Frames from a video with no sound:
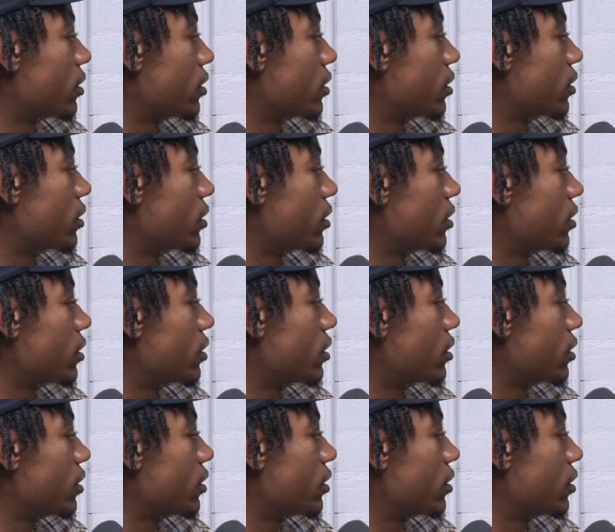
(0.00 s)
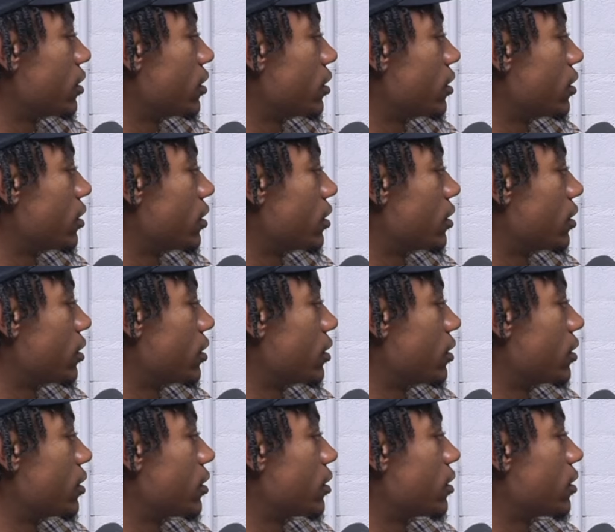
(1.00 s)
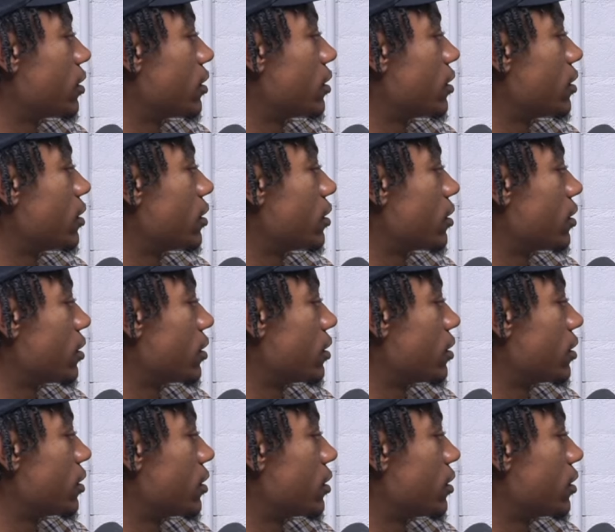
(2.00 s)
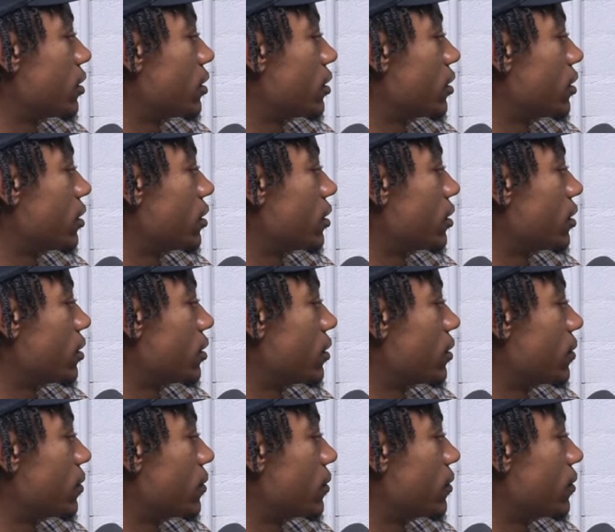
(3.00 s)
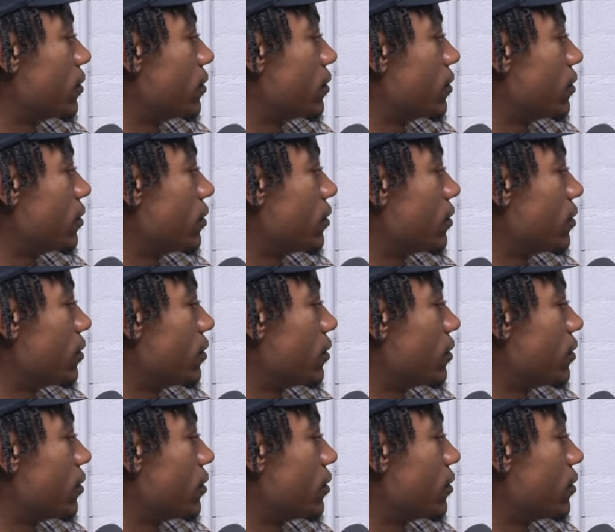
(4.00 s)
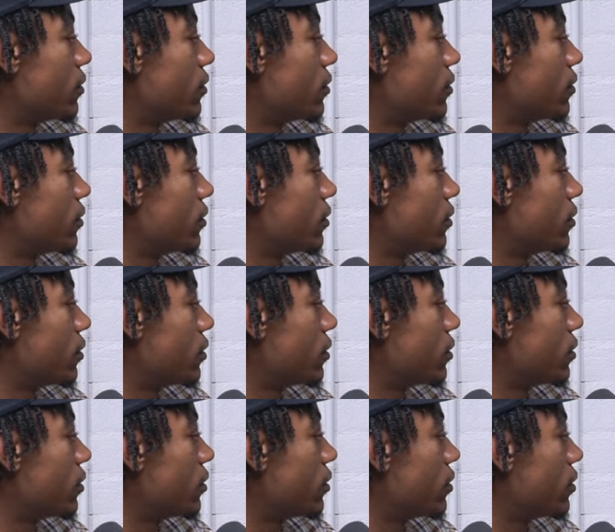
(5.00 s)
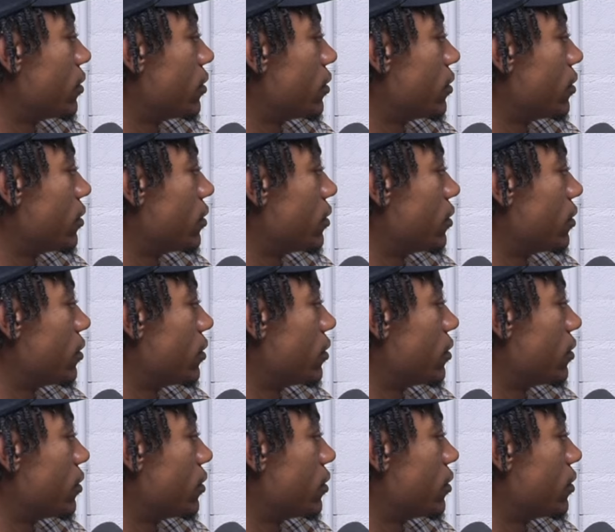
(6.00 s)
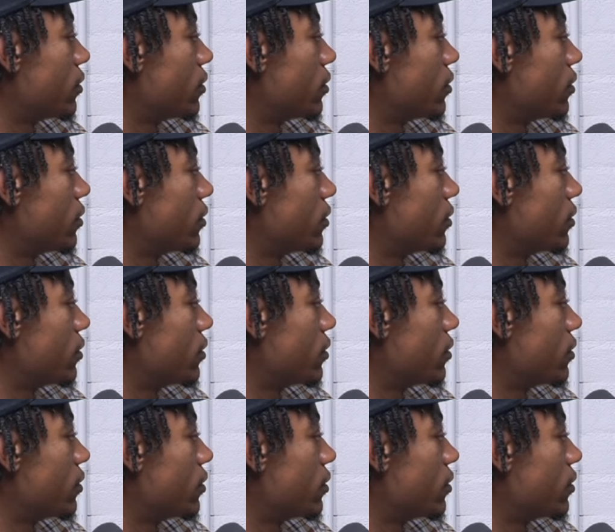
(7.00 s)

This person isn't speaking.